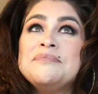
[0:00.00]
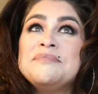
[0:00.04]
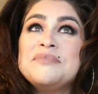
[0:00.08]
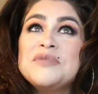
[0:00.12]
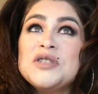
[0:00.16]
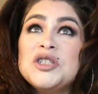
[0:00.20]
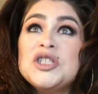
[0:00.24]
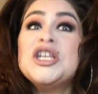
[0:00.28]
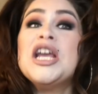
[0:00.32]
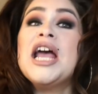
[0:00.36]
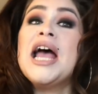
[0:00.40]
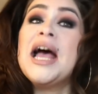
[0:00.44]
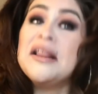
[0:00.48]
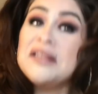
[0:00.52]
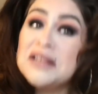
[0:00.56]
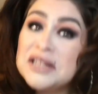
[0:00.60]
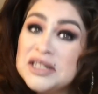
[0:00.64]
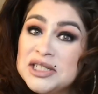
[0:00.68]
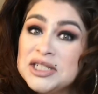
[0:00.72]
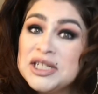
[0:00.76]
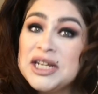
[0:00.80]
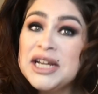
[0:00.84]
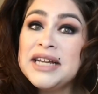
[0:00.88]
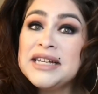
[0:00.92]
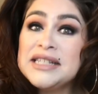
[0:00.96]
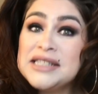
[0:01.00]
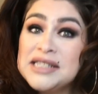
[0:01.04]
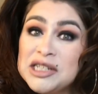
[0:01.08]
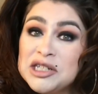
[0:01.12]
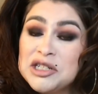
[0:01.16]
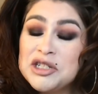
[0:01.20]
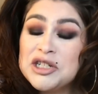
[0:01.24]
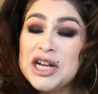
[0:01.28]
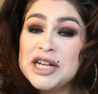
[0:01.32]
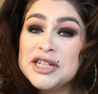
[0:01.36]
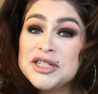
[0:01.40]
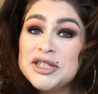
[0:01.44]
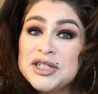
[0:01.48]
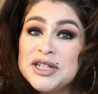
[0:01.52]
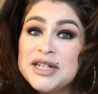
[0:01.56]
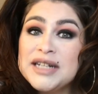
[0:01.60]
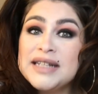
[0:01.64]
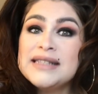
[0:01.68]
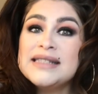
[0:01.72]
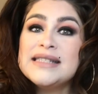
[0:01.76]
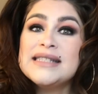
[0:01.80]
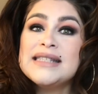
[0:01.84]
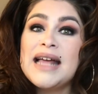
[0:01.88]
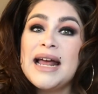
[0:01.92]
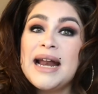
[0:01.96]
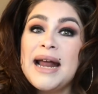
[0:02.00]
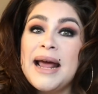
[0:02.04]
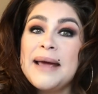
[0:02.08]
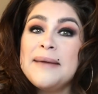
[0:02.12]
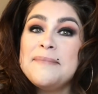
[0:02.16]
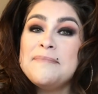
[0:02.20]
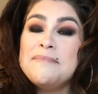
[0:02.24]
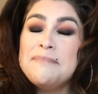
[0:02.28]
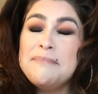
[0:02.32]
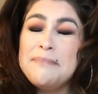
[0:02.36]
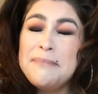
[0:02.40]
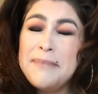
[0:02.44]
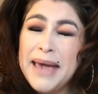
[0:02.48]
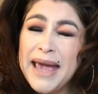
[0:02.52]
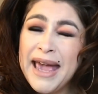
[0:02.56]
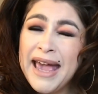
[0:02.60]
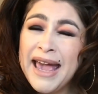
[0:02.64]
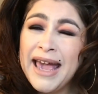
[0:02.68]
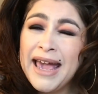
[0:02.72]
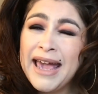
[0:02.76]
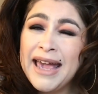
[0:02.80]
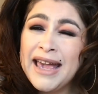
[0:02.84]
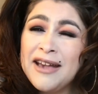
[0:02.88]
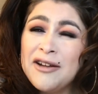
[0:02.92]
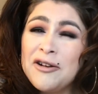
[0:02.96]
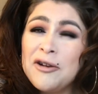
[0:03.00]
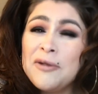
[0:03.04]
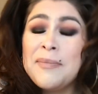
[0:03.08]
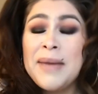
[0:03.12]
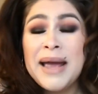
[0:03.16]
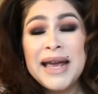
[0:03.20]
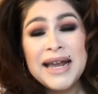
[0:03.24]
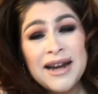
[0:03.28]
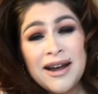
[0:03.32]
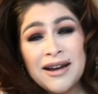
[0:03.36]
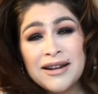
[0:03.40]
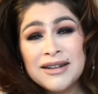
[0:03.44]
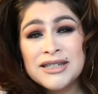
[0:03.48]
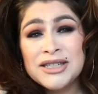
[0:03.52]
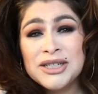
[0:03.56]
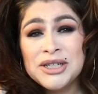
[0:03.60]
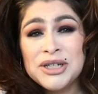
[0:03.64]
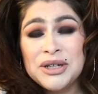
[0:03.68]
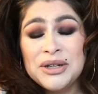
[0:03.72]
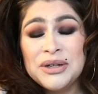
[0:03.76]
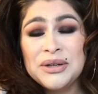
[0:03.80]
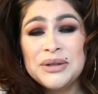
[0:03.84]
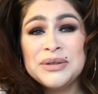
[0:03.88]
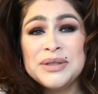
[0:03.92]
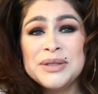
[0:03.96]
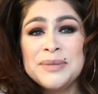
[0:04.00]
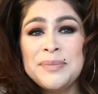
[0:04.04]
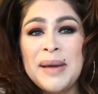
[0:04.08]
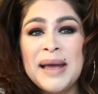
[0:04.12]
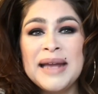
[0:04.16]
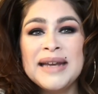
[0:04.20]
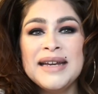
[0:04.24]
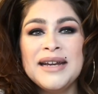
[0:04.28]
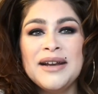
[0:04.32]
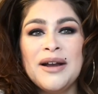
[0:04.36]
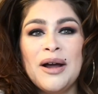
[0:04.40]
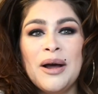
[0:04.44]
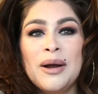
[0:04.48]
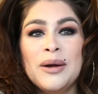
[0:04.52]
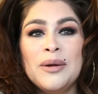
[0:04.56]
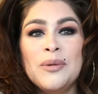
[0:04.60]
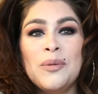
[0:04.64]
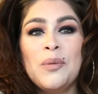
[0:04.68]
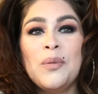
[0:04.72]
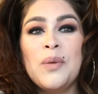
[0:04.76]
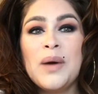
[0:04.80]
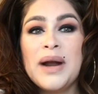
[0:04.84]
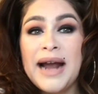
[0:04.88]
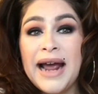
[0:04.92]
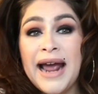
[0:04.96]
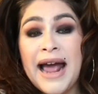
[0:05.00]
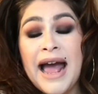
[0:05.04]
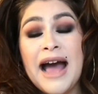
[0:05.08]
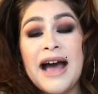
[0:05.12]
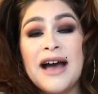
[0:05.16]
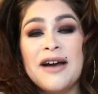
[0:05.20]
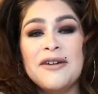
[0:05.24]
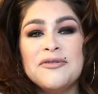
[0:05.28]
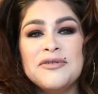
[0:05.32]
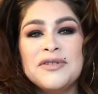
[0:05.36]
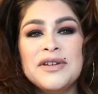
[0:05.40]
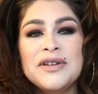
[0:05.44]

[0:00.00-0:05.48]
challenging suggestions that I may or may not do depending on what I have.